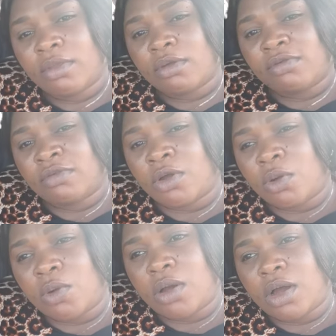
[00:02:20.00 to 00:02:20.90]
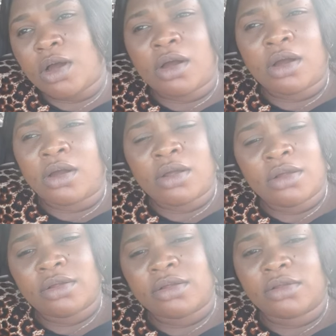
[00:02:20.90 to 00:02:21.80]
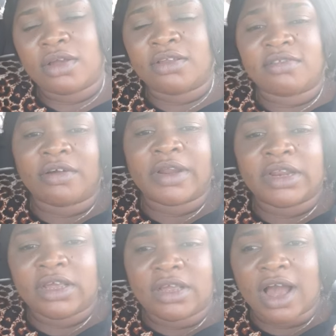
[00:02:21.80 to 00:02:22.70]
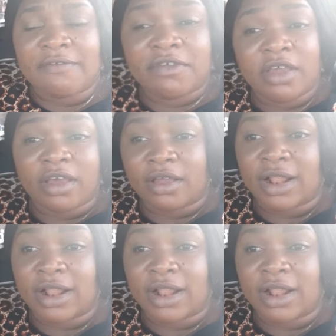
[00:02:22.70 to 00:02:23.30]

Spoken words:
So it's already half year,